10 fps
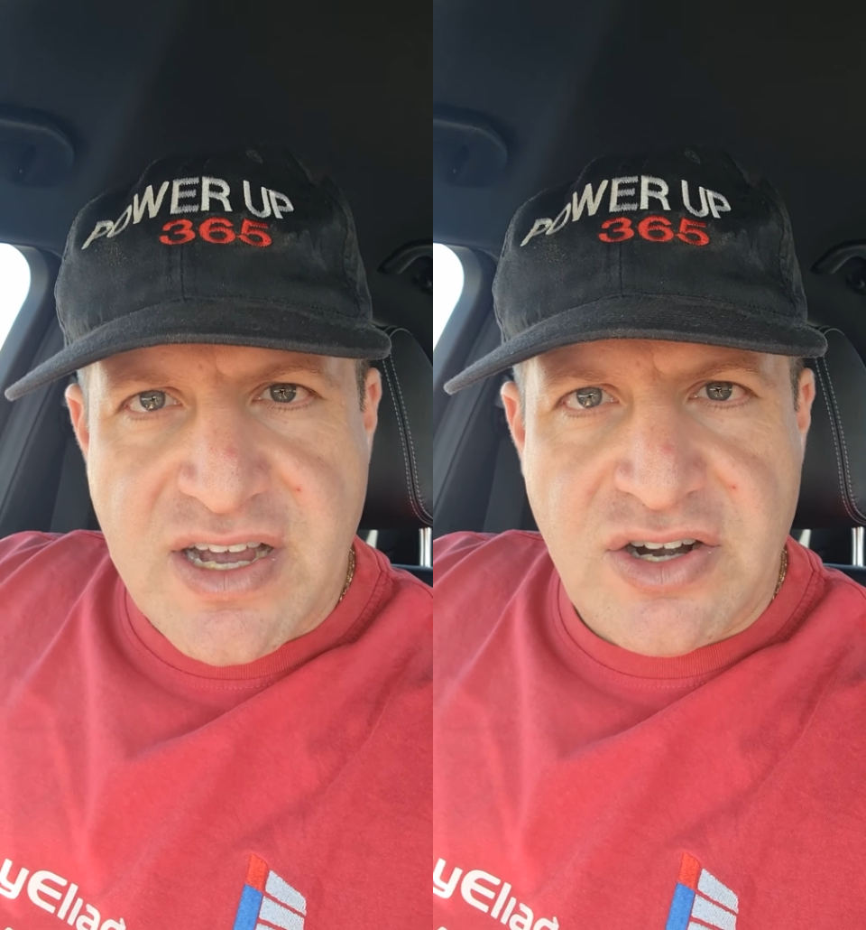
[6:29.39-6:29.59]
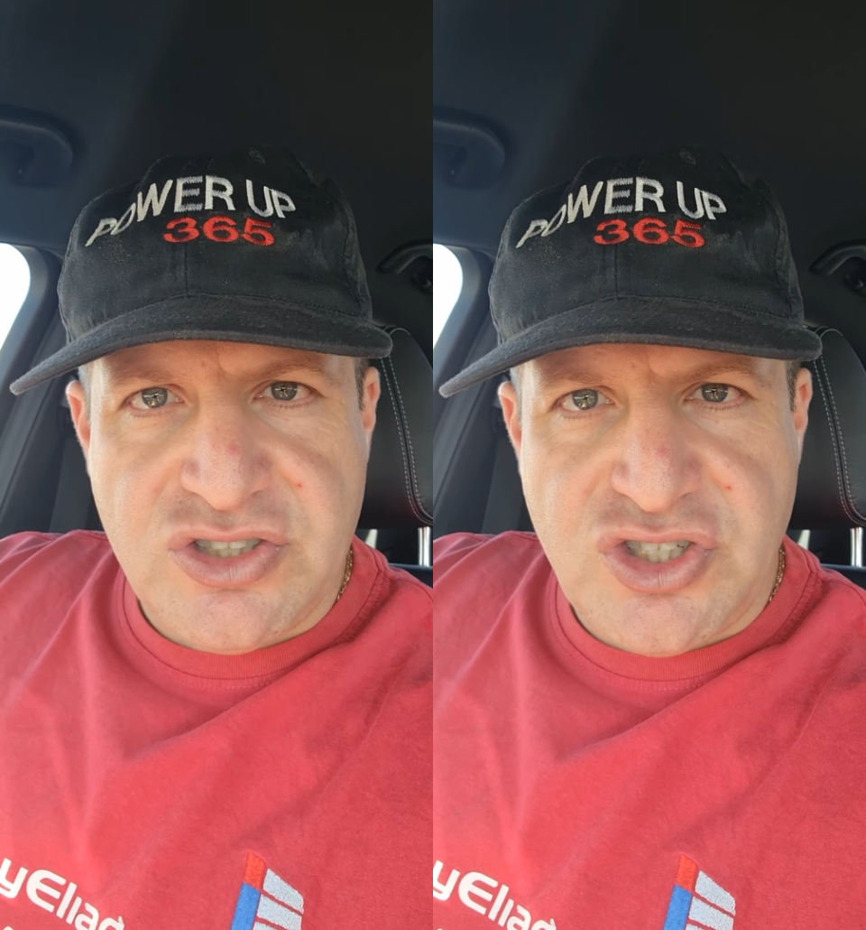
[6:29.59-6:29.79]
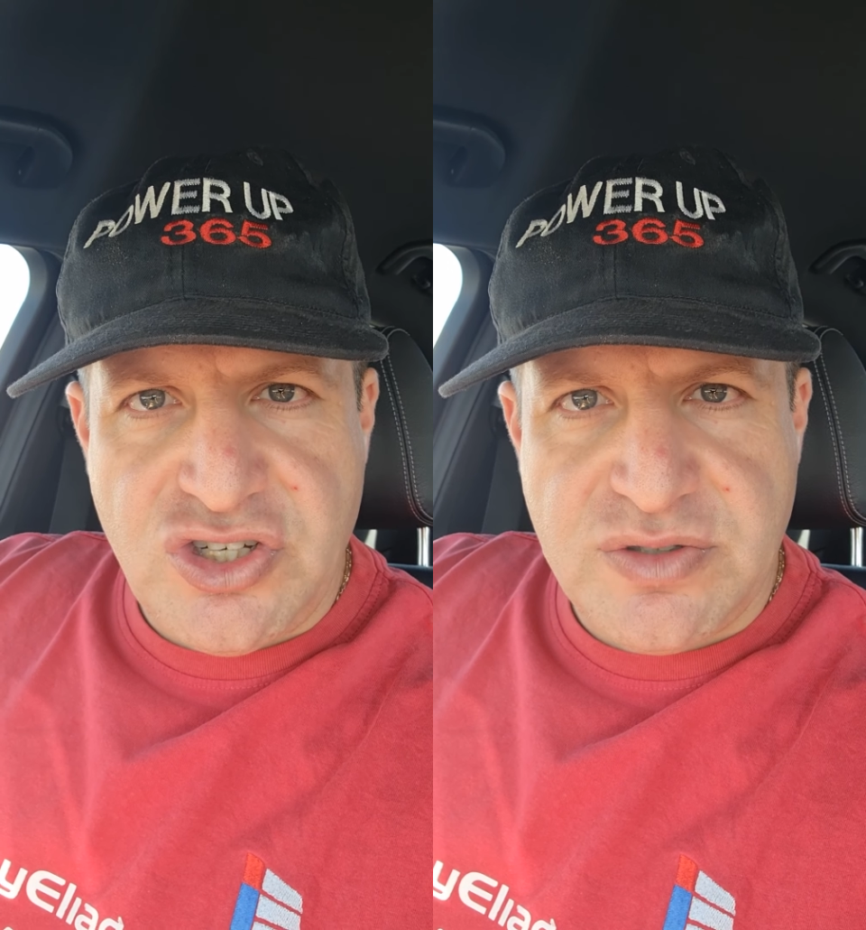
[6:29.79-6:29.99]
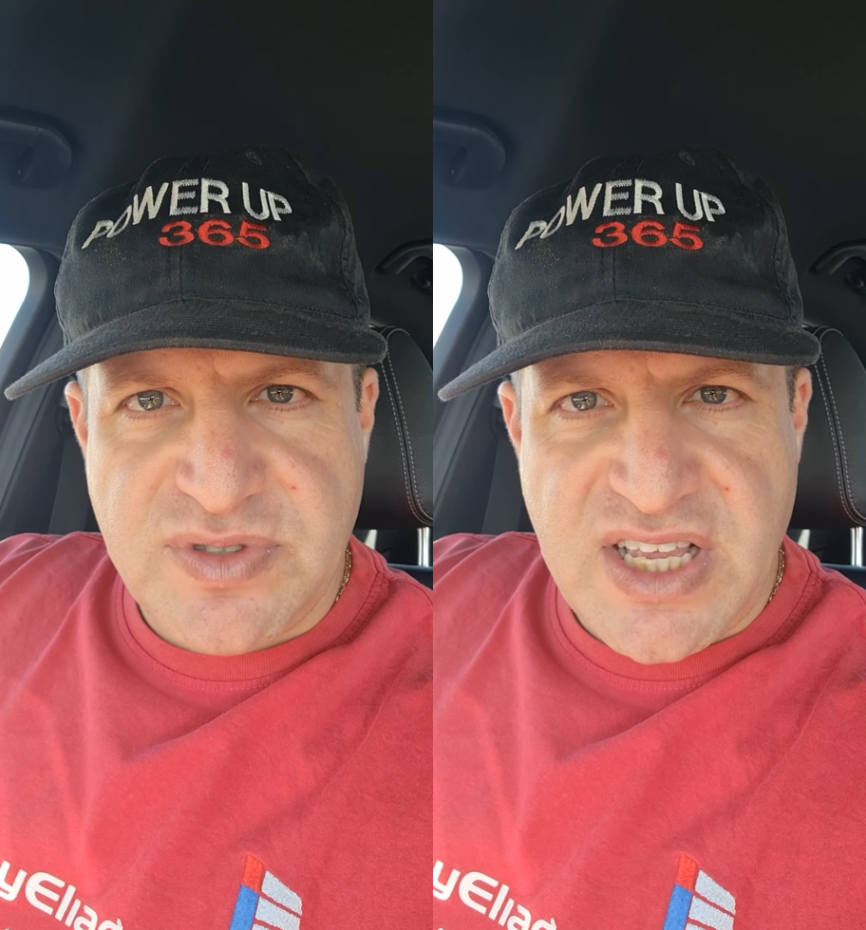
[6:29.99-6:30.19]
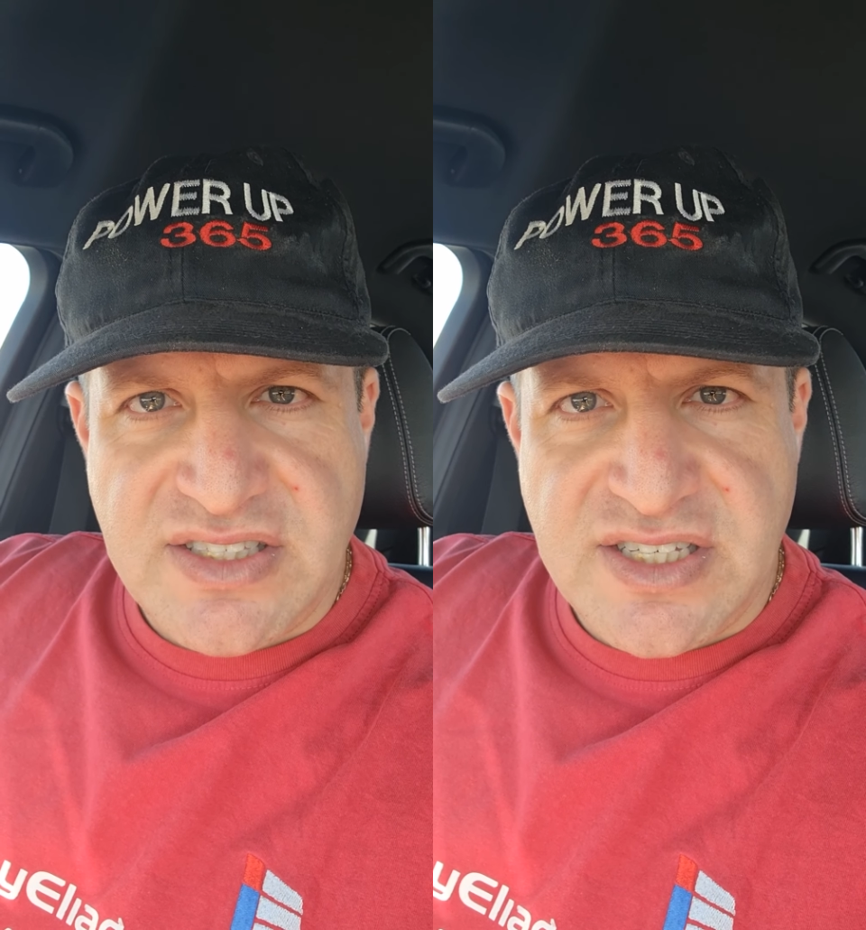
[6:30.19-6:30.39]
current
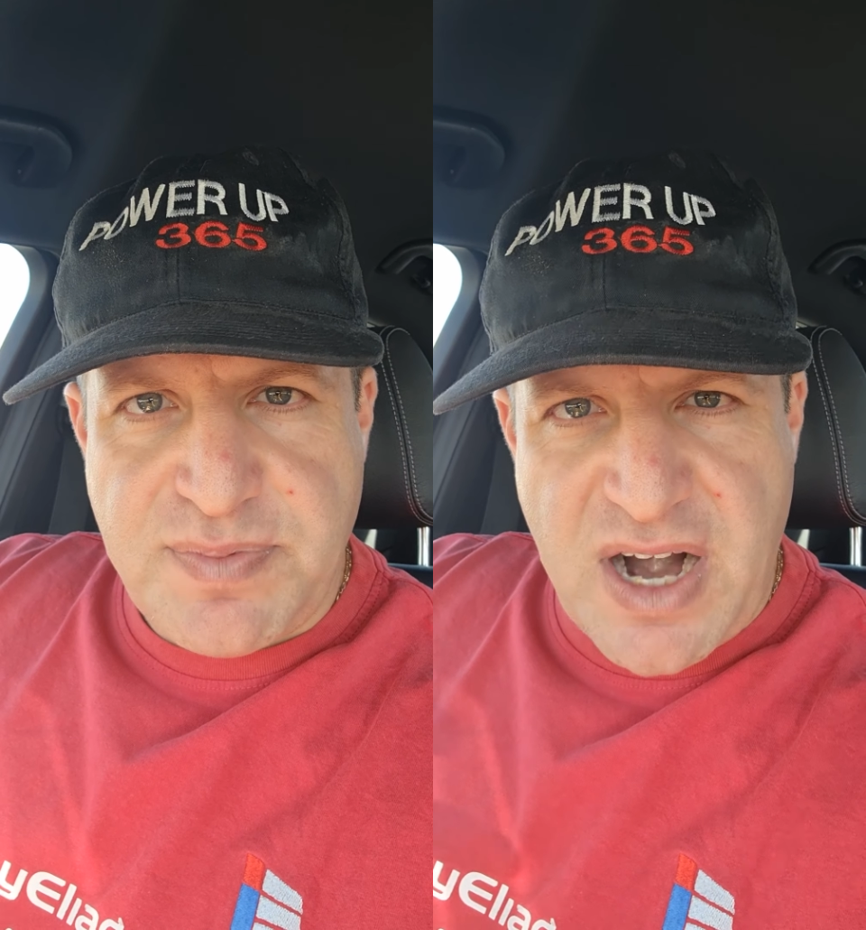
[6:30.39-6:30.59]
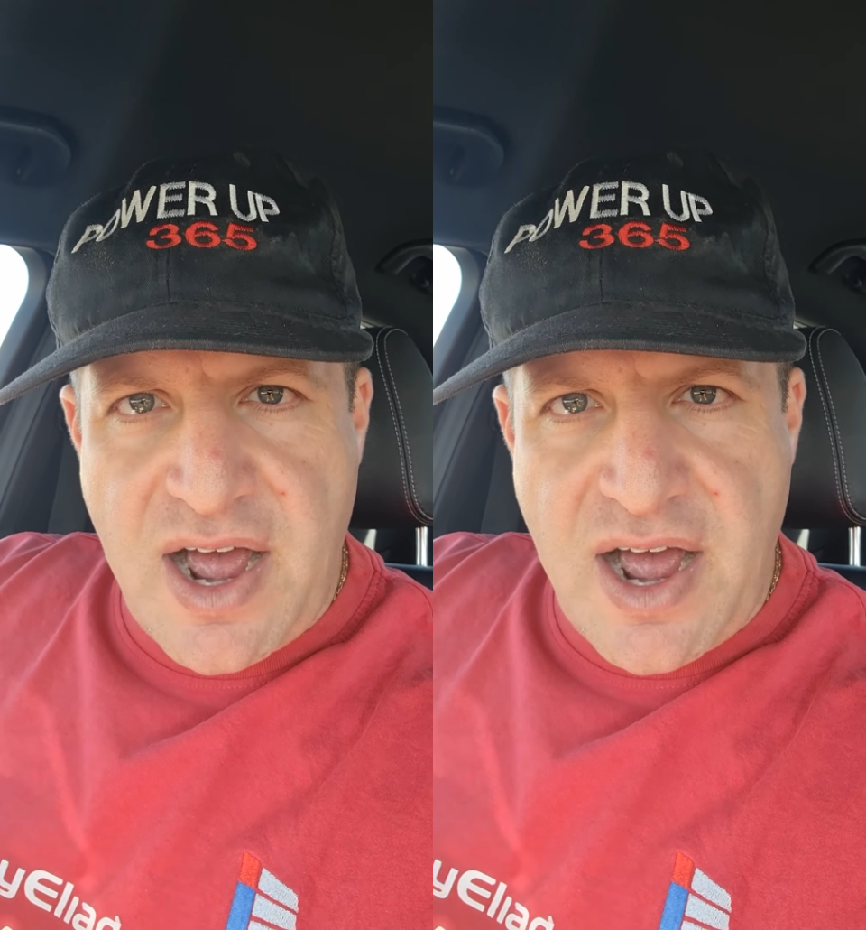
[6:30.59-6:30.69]
circumstances but